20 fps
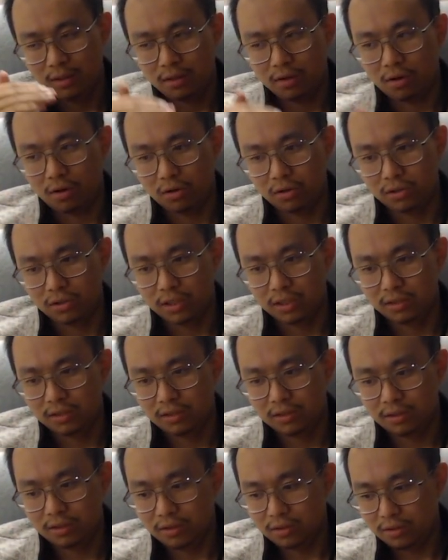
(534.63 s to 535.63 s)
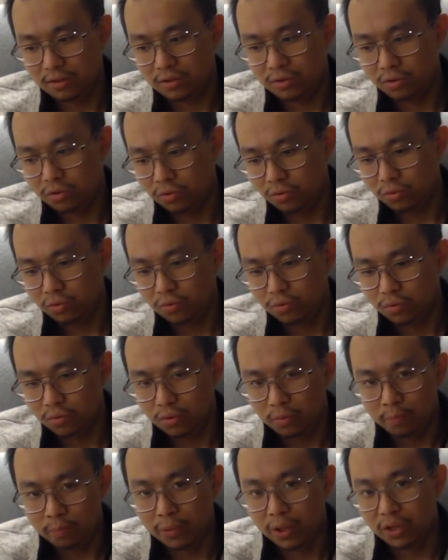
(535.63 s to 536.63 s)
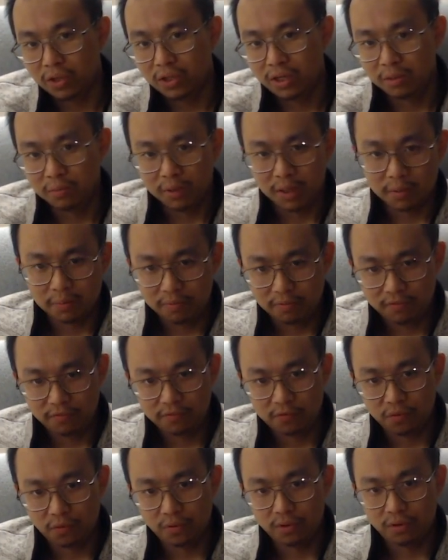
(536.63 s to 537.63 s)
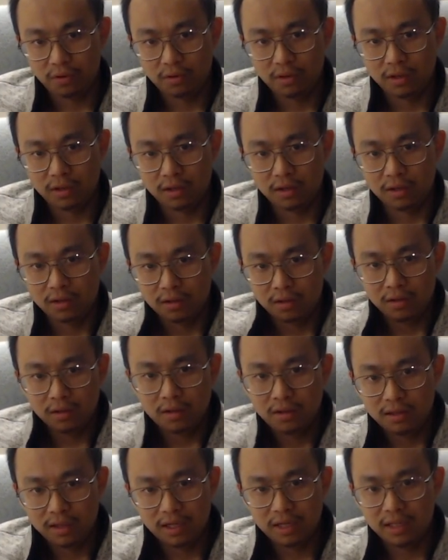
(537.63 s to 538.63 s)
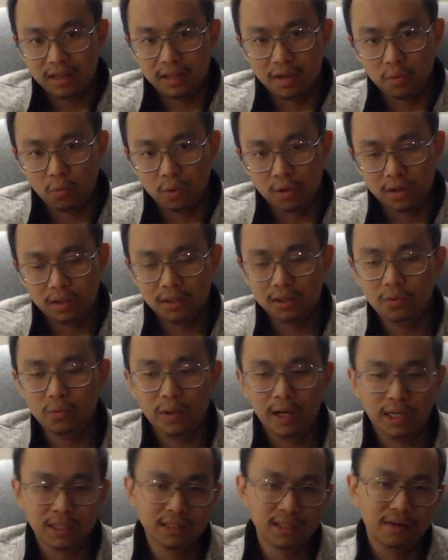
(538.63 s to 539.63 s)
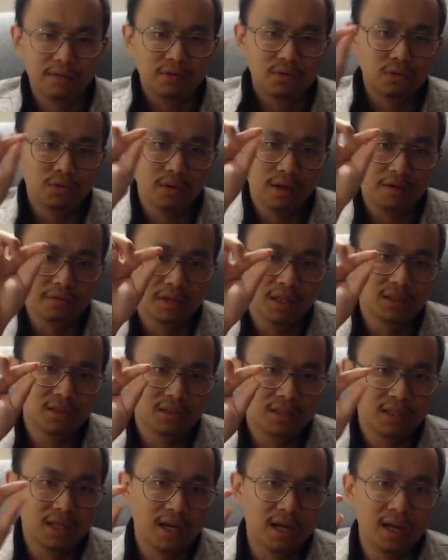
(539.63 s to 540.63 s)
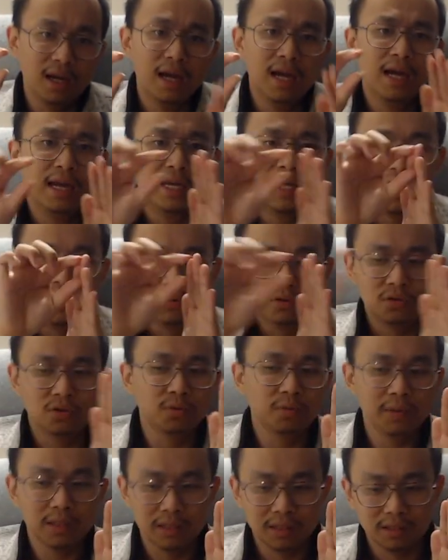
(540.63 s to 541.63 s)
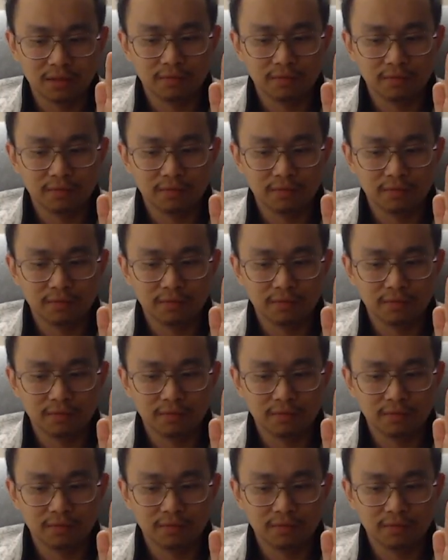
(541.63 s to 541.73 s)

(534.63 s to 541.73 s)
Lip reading: are just to butter him up for the thing they wanted. Whereas if they say, can you do me this